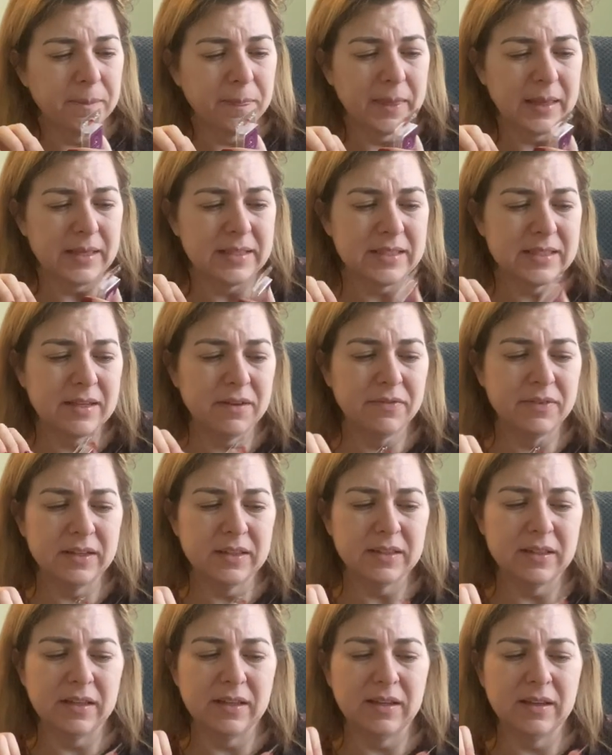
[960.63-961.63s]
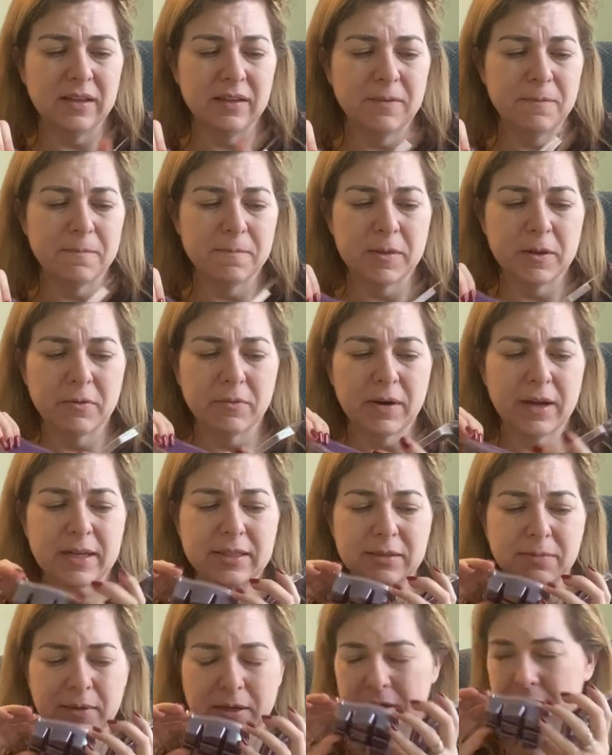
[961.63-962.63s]
It's definitely
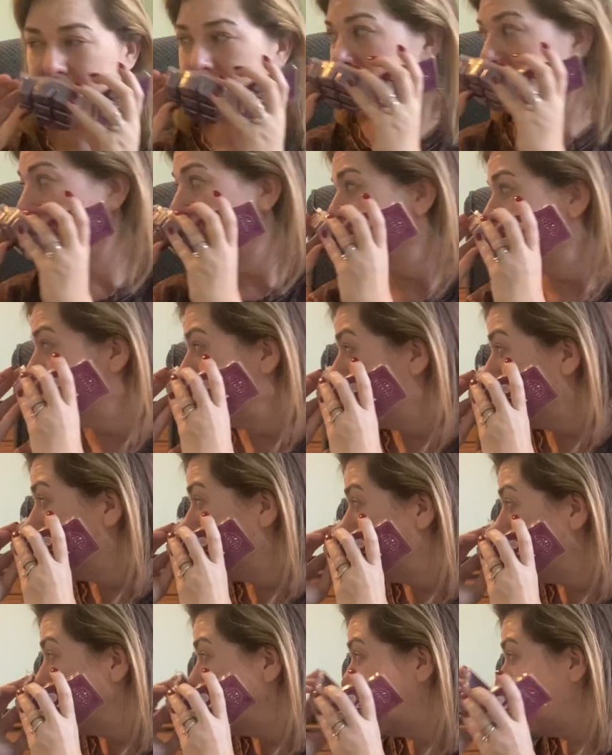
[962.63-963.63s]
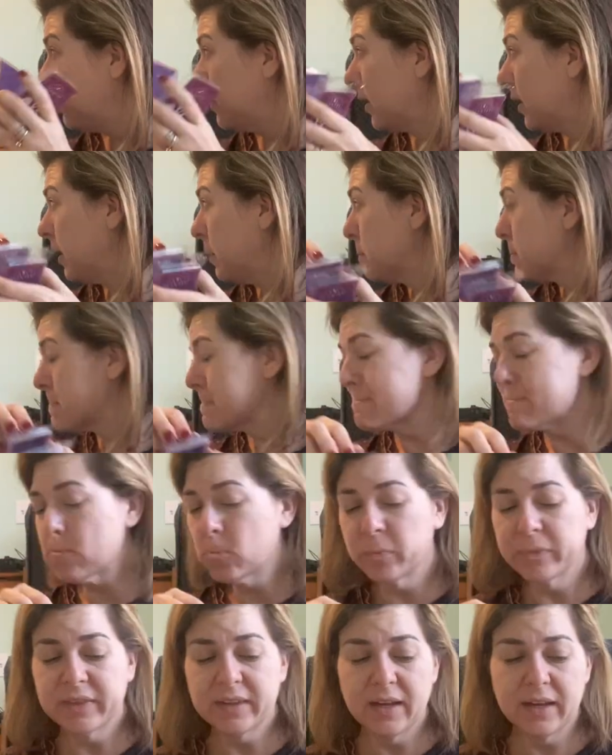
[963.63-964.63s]
raspberries. Hey, buddy.
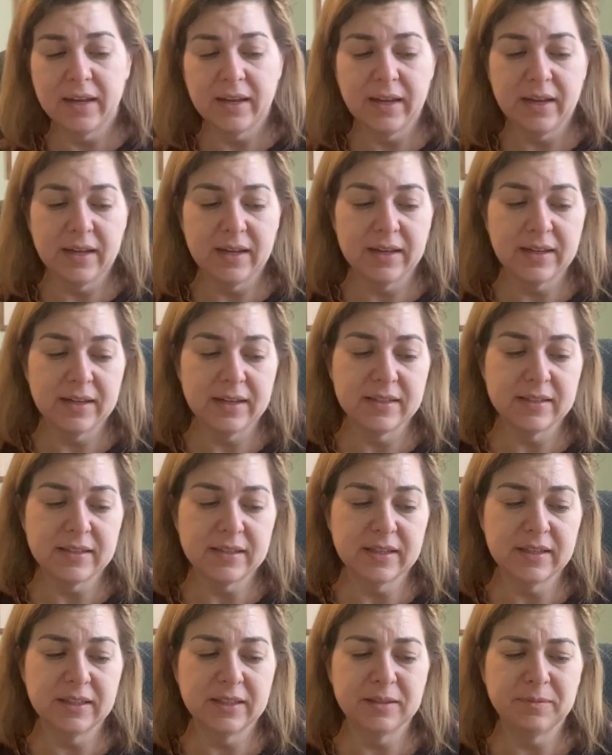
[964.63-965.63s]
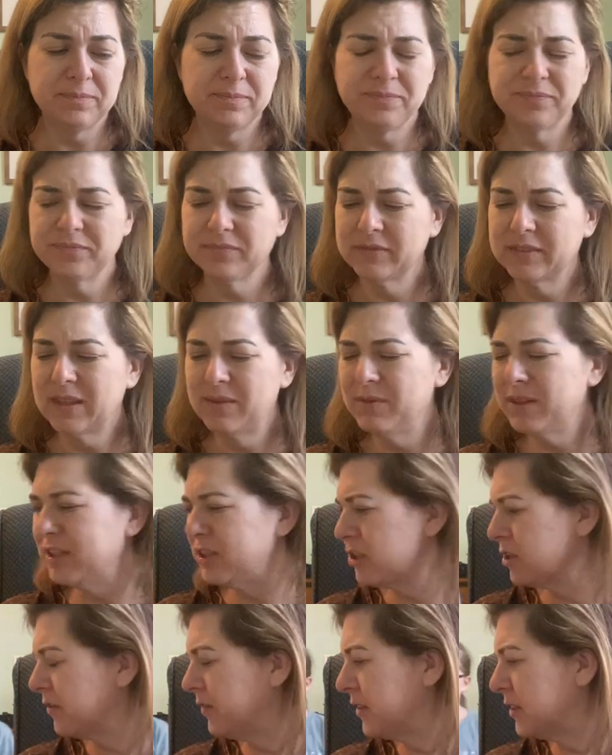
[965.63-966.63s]
And I'm
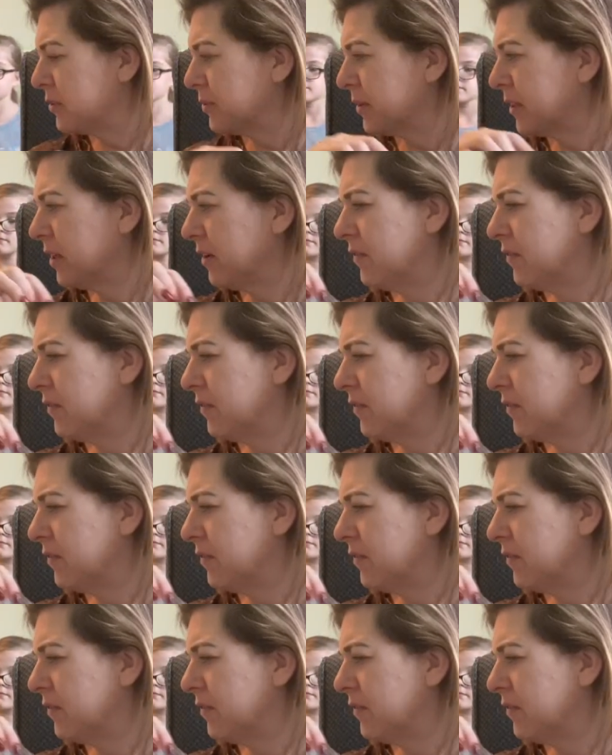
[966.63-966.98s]
not sure if it's really a